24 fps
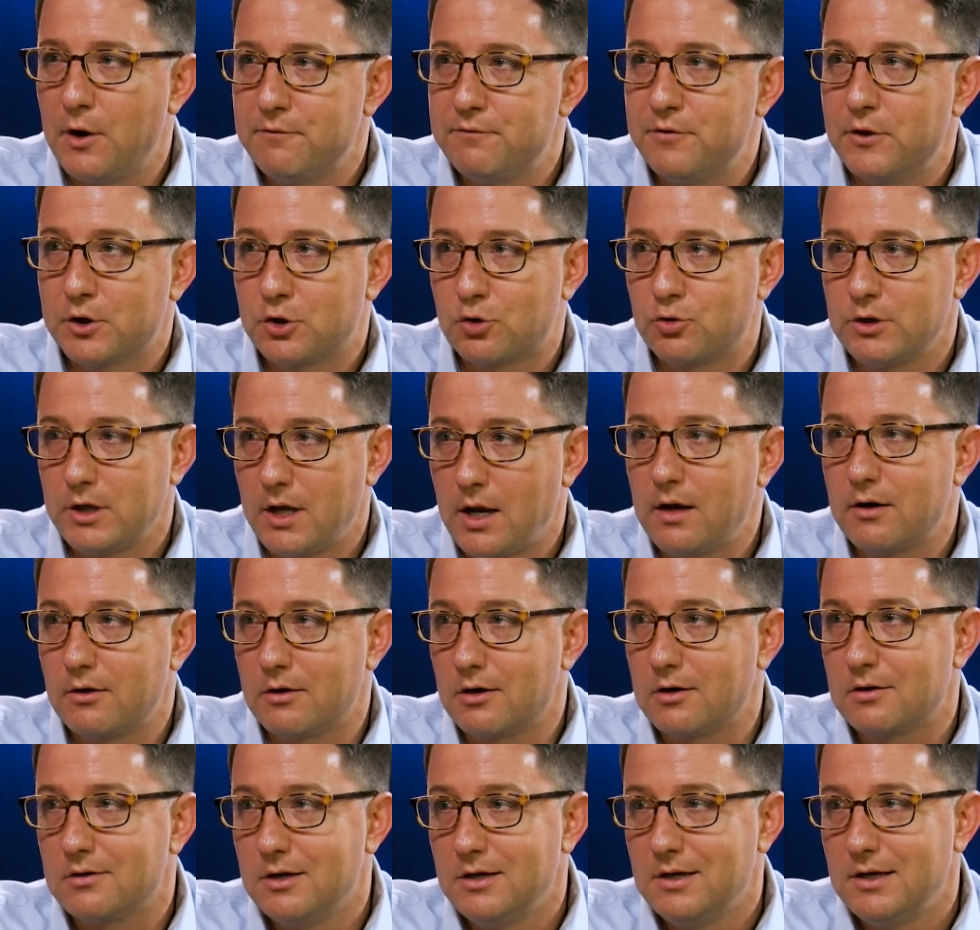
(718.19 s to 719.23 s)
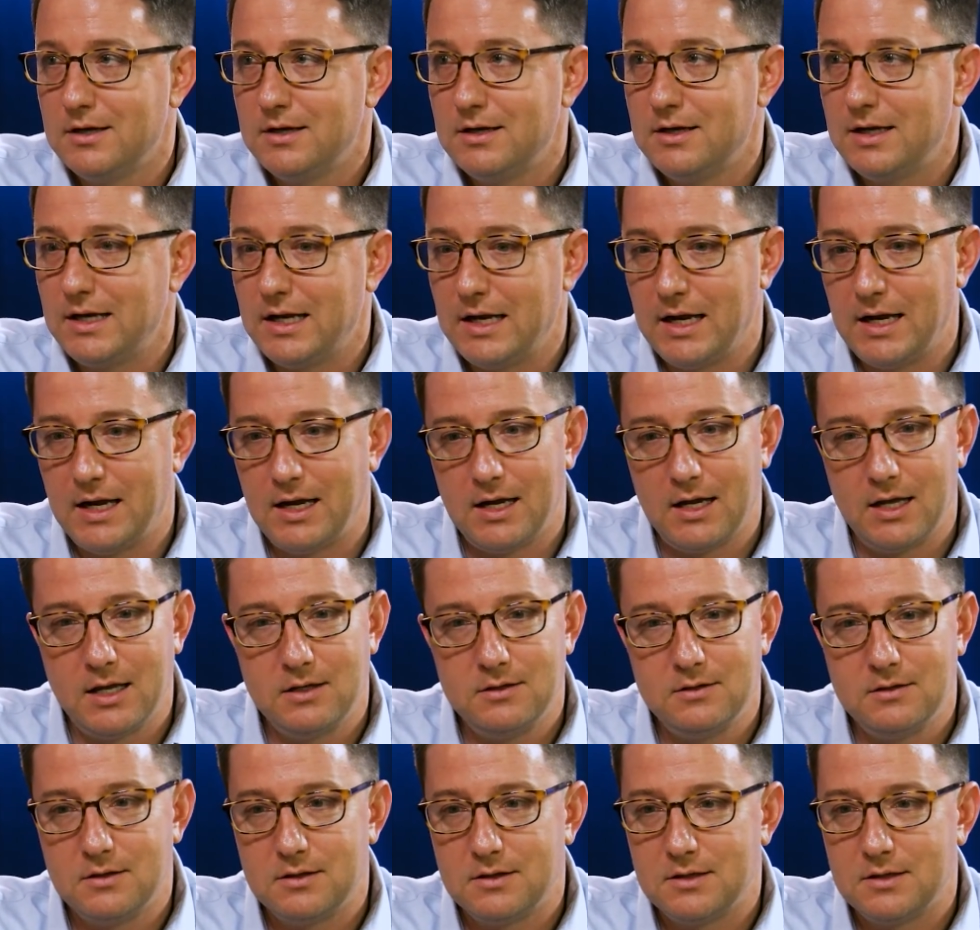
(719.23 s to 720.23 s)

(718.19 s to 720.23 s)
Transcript: the creator, and